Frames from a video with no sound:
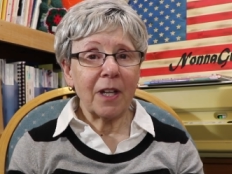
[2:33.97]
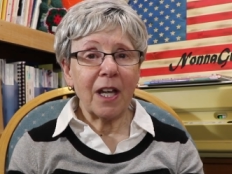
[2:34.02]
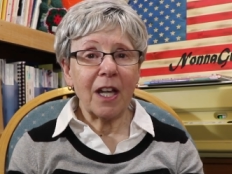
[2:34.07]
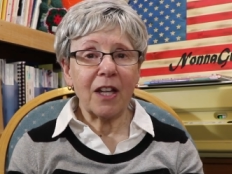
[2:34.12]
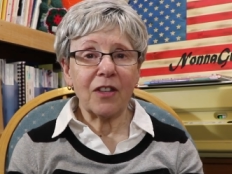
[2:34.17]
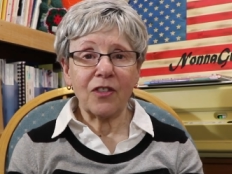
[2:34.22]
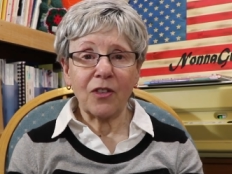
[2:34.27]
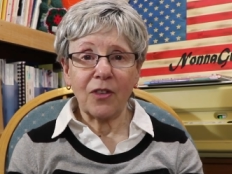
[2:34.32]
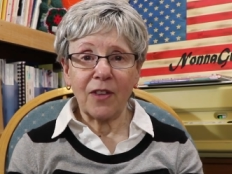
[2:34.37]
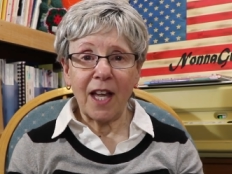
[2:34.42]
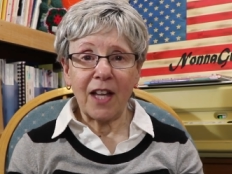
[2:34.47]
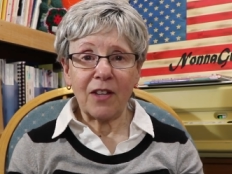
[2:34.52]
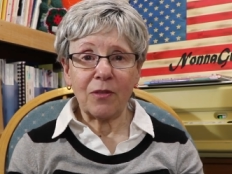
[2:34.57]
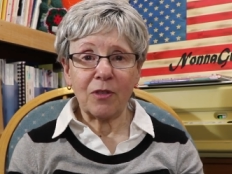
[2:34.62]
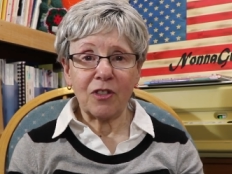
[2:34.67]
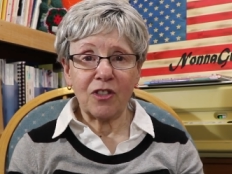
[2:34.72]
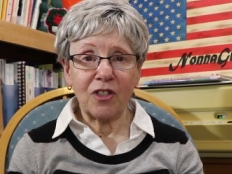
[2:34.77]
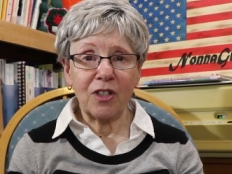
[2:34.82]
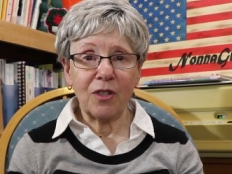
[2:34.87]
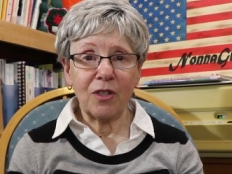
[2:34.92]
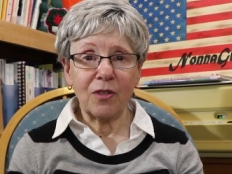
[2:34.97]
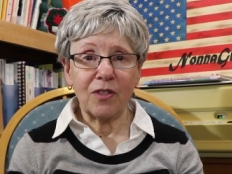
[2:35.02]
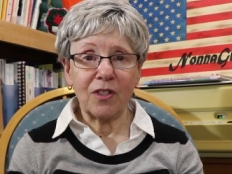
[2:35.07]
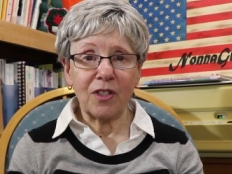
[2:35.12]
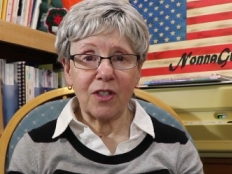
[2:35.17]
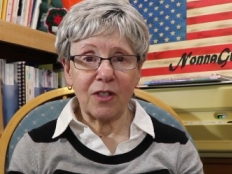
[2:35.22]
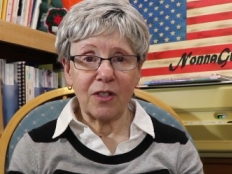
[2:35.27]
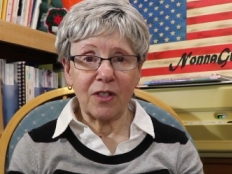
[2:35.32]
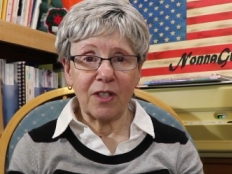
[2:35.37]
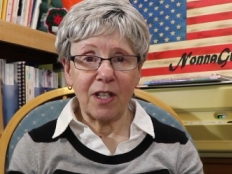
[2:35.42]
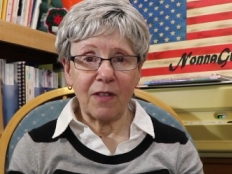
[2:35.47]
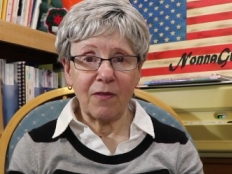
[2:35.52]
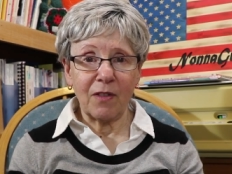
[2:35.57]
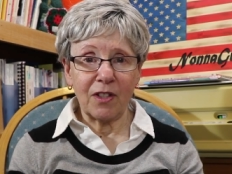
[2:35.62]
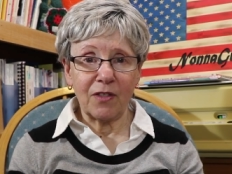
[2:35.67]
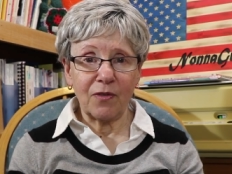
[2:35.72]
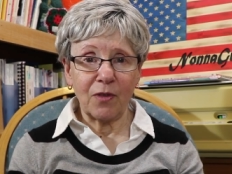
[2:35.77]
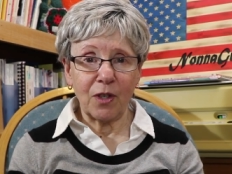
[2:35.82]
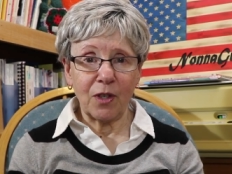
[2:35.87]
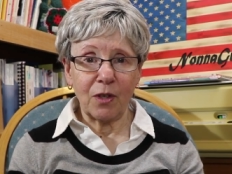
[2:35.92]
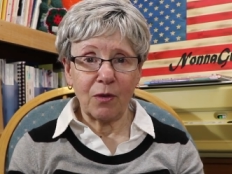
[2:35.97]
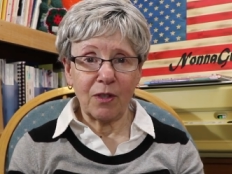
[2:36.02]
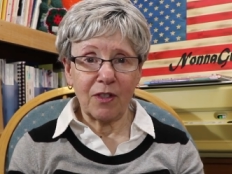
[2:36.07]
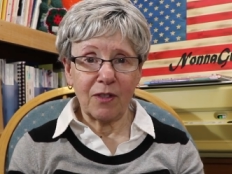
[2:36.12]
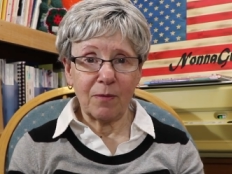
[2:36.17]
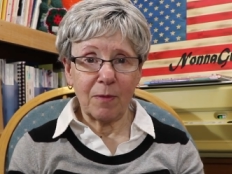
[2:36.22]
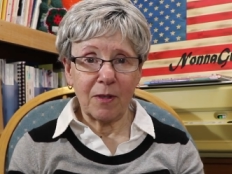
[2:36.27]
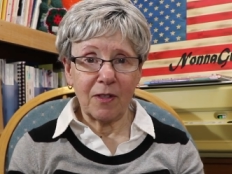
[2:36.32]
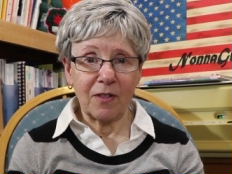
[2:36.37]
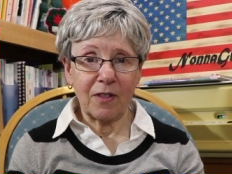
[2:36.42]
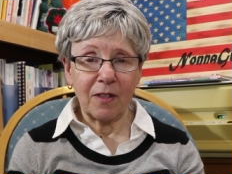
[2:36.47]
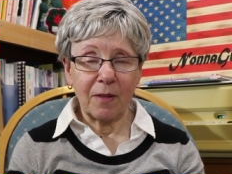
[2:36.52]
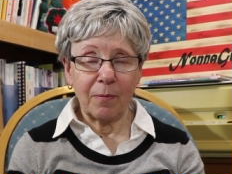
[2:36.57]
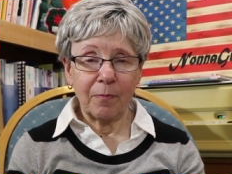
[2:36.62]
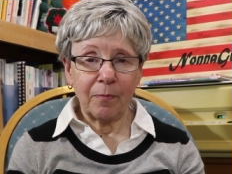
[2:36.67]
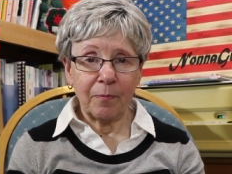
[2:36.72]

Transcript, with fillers: And so that's what she used to give us for Christmas,